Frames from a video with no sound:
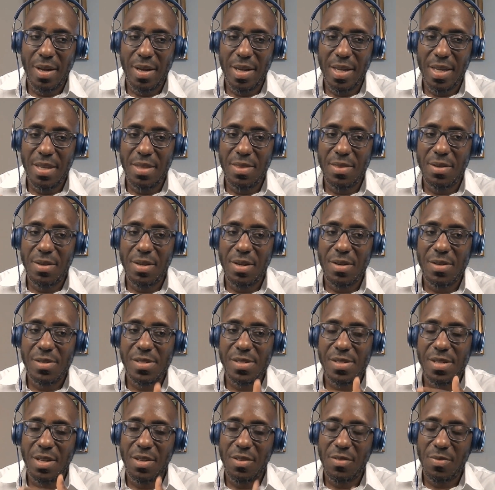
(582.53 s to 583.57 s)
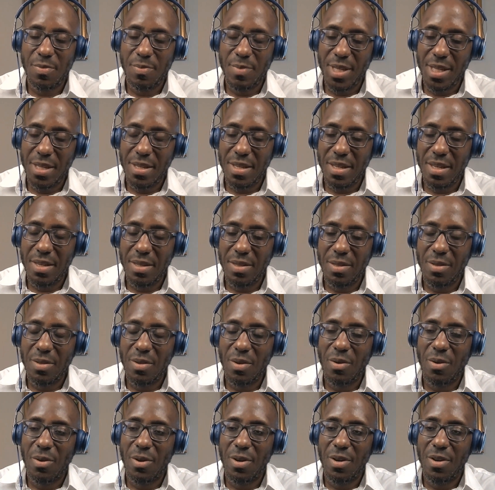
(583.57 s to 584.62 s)
either yourself being ill
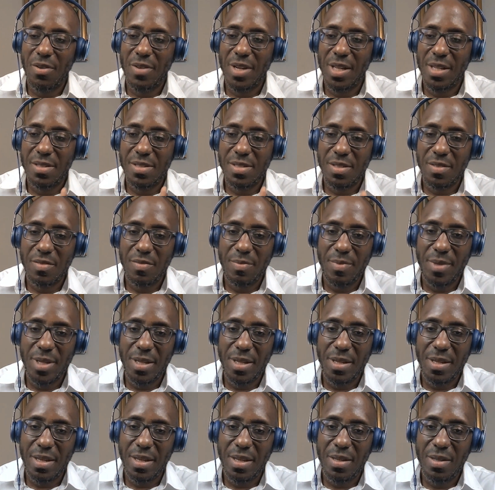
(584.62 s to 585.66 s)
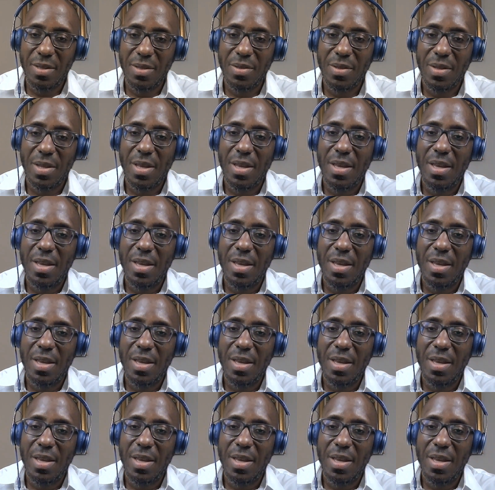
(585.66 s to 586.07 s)
or a relative being ill,